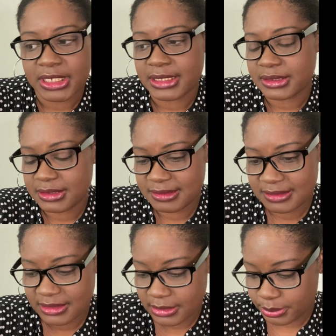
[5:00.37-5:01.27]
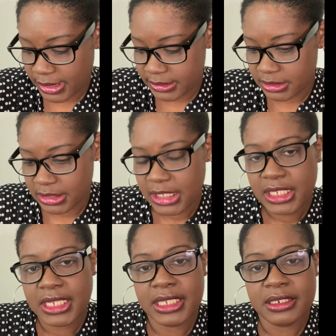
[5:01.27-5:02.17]
Like this is a good product.
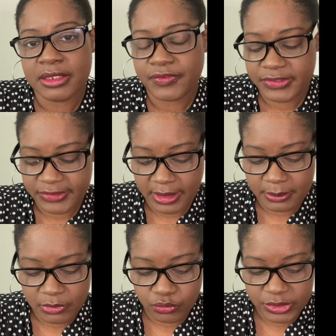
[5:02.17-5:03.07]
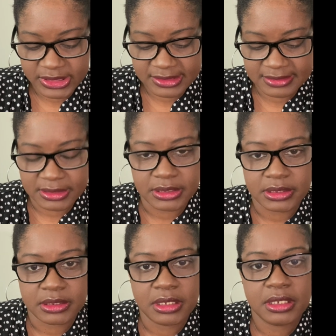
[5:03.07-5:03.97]
And for some
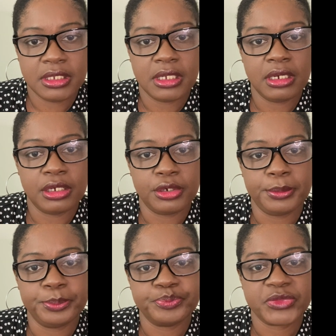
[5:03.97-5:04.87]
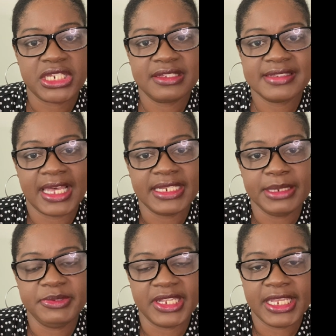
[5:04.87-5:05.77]
reason, um, this guy
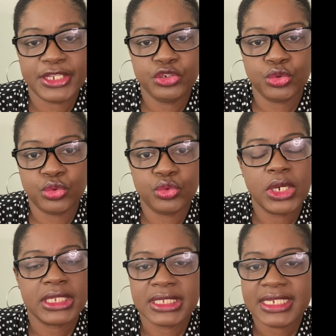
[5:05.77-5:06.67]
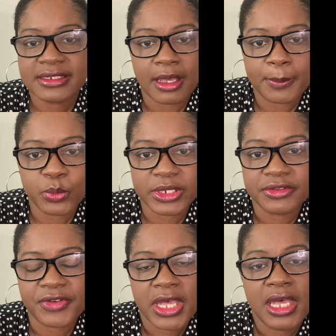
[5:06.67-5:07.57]
named Daniel linked up
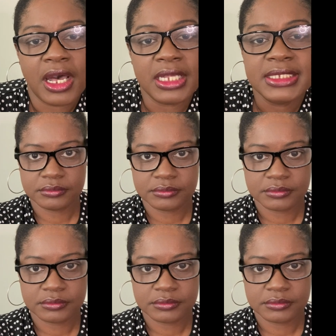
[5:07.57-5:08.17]
with a link.